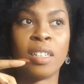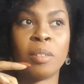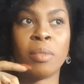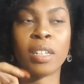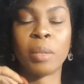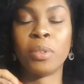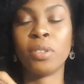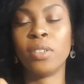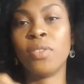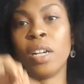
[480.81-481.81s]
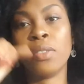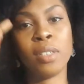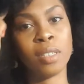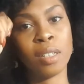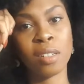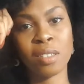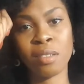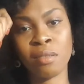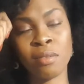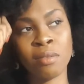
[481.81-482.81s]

and I'm like in between a five and a six.